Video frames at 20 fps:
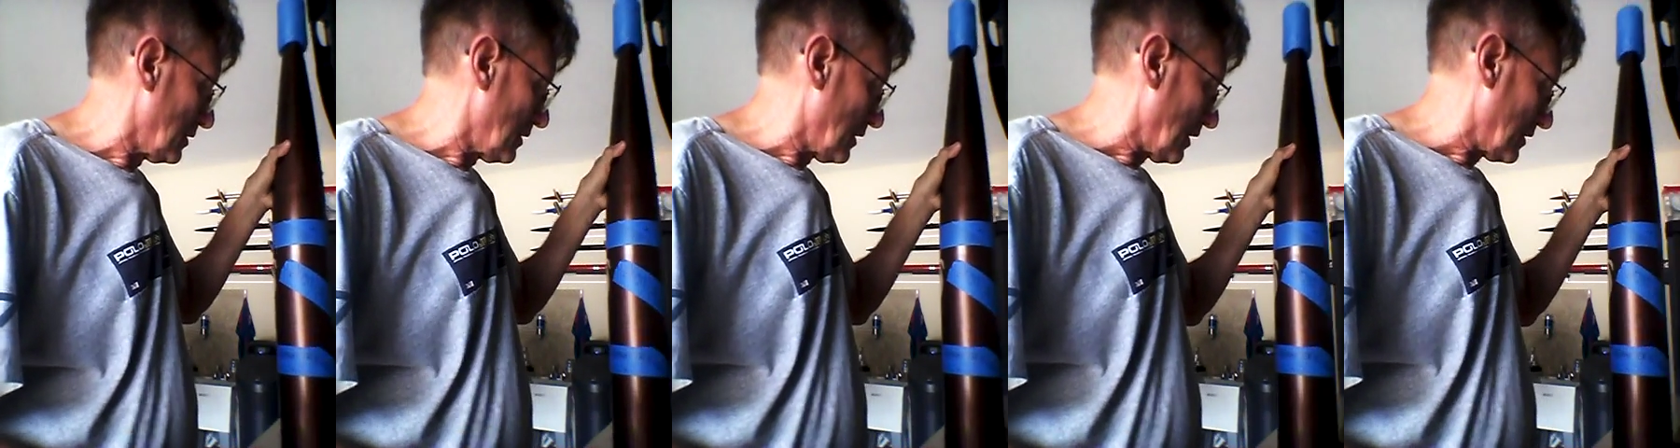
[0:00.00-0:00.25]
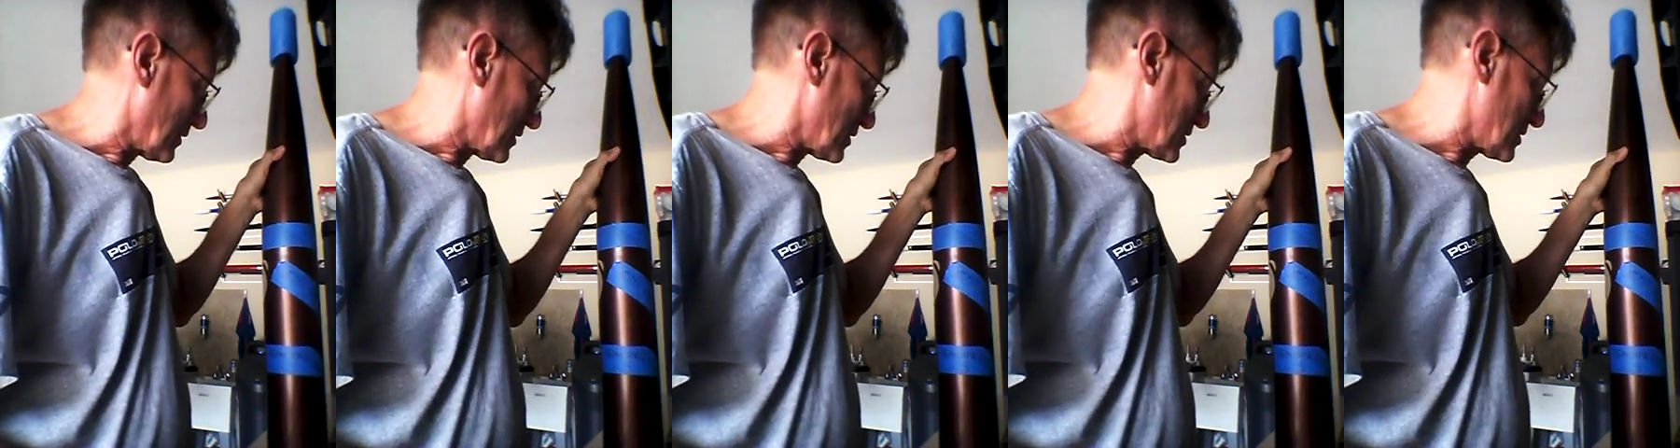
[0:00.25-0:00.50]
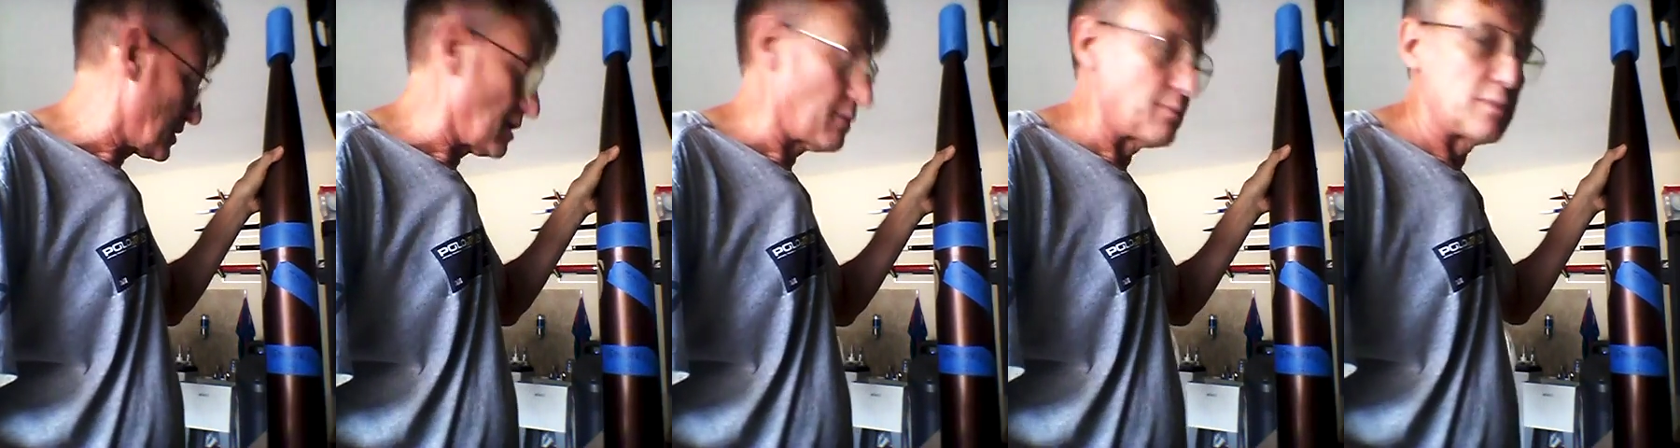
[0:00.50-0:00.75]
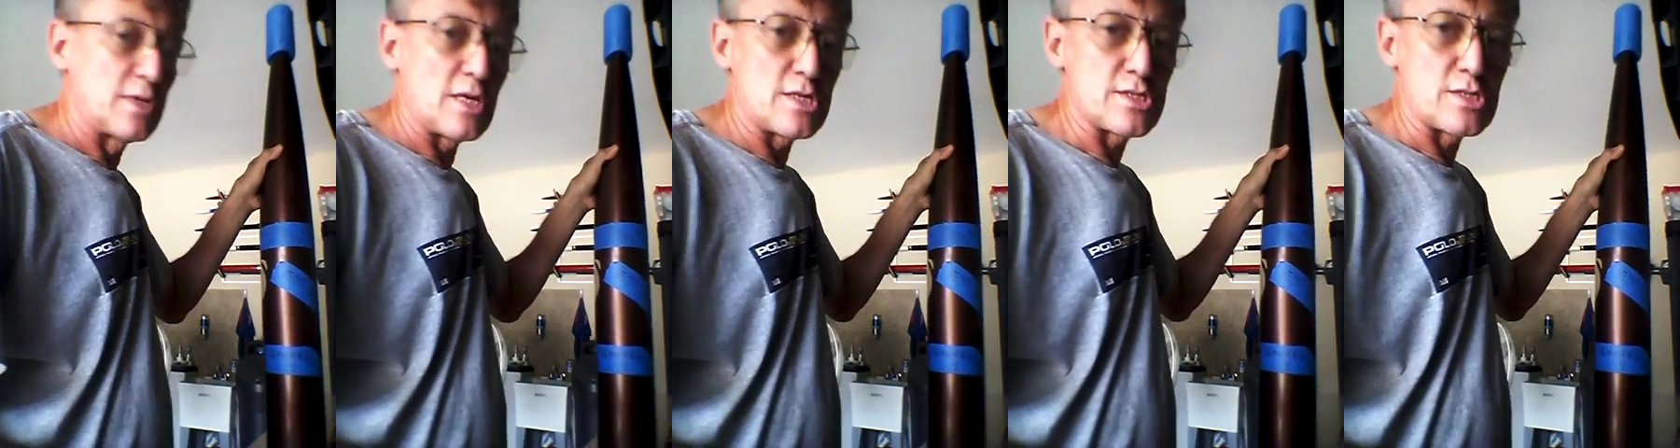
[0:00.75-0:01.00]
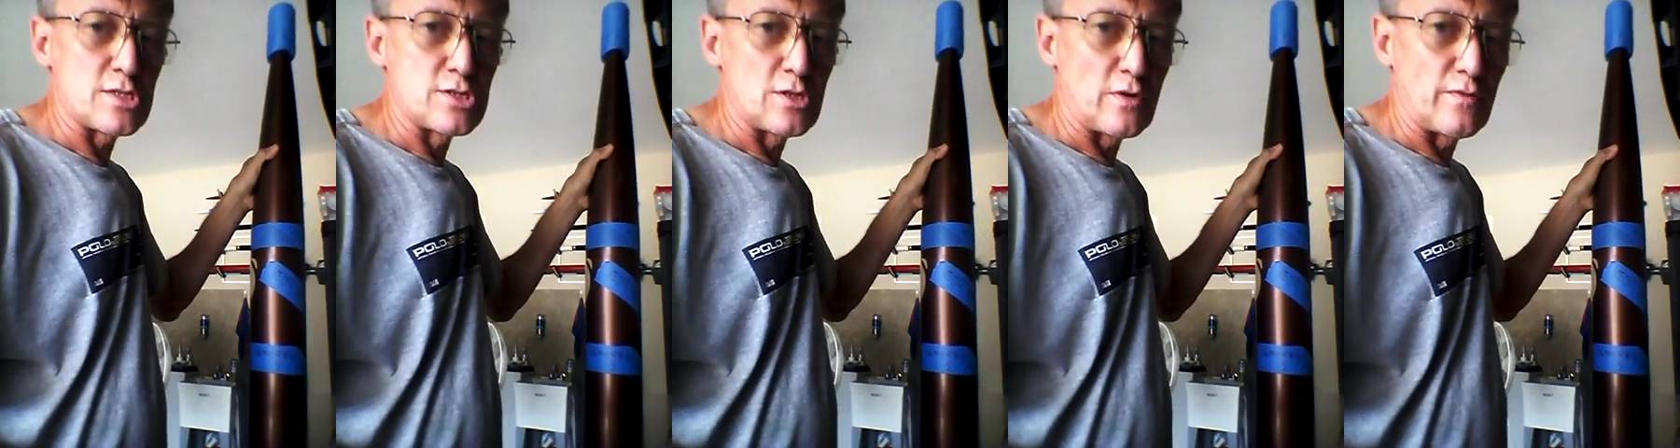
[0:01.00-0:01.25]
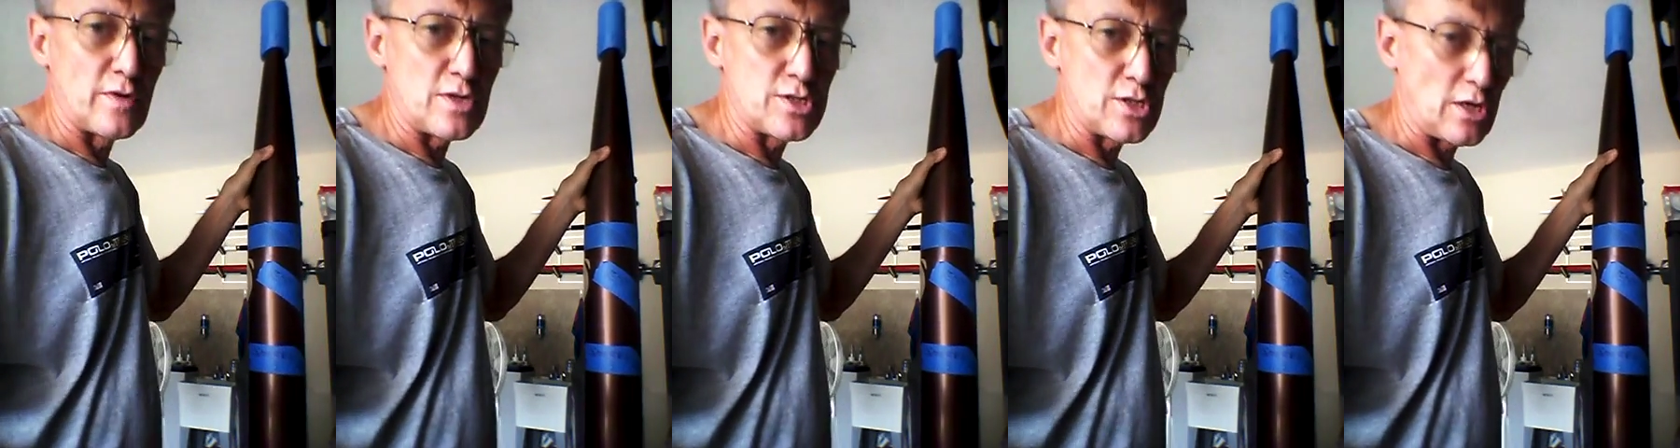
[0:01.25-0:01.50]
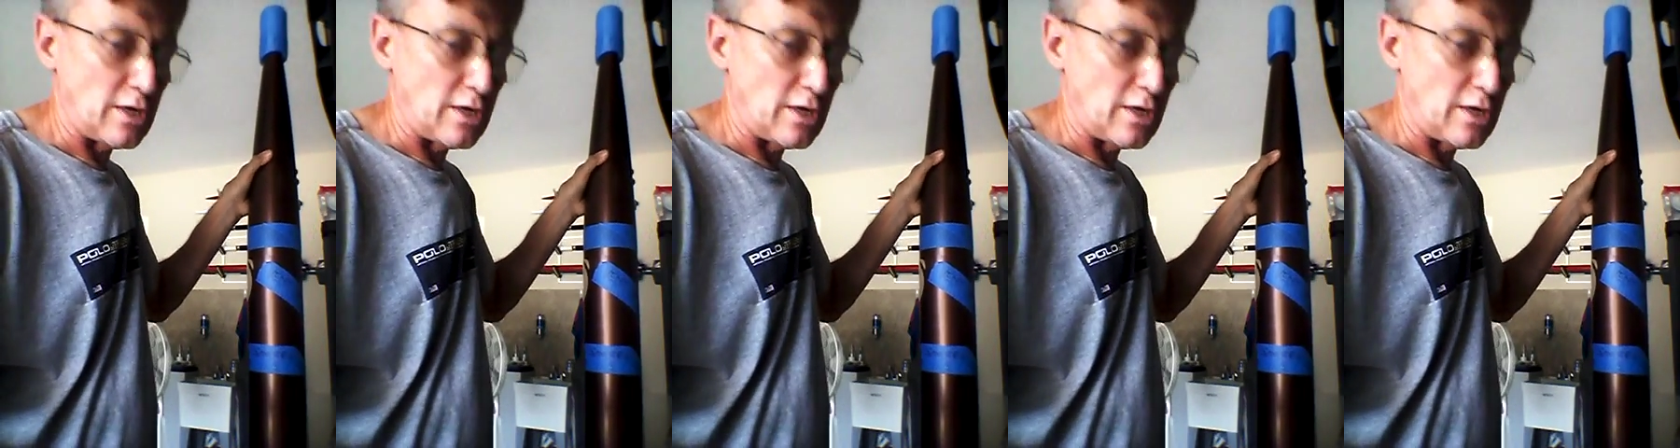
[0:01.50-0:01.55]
at the same distance of each